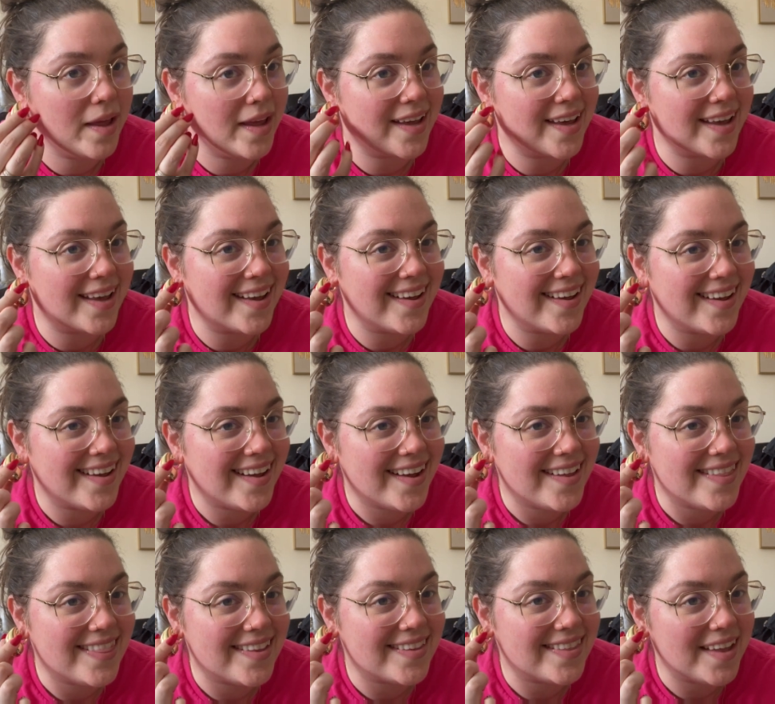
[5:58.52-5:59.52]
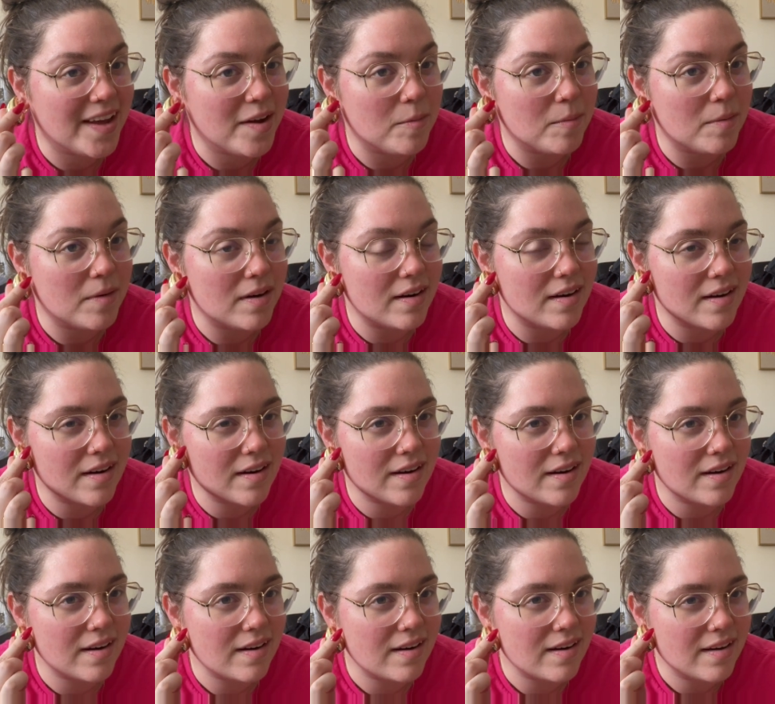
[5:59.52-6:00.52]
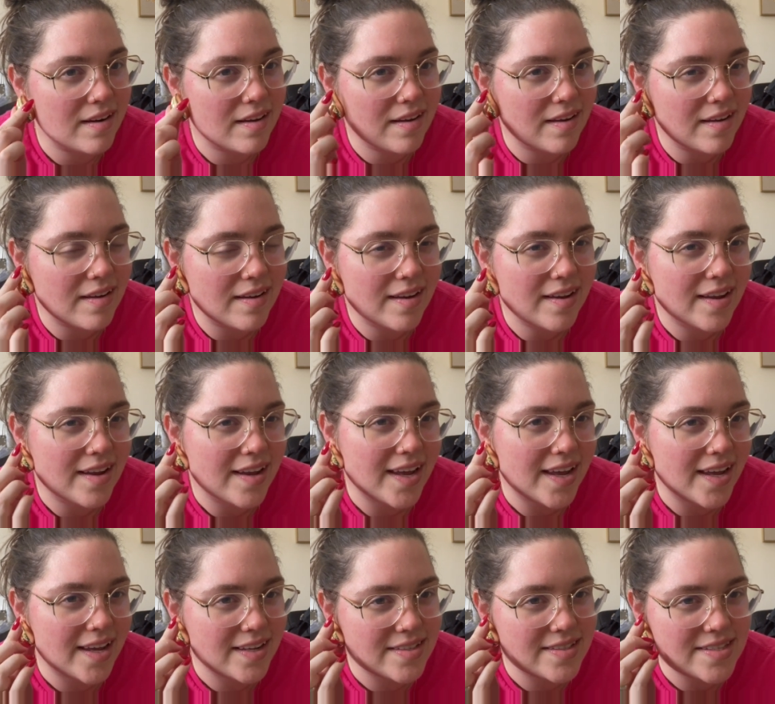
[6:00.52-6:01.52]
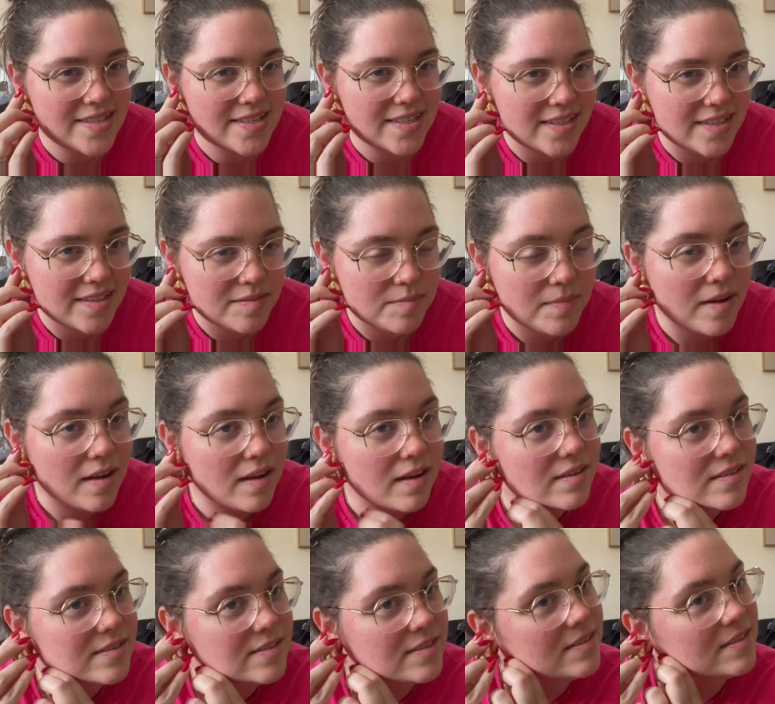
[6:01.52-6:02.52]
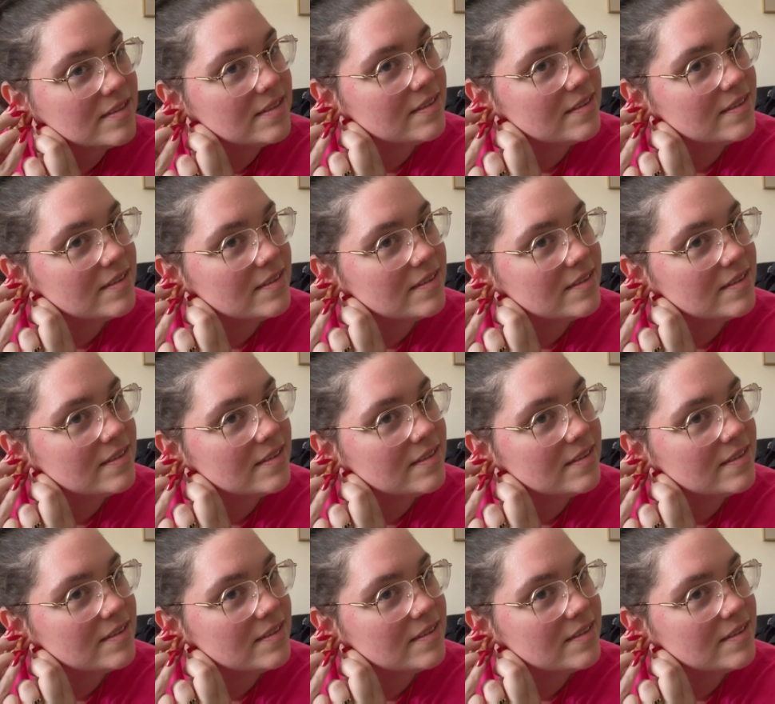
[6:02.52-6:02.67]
big. I think they were 18 bucks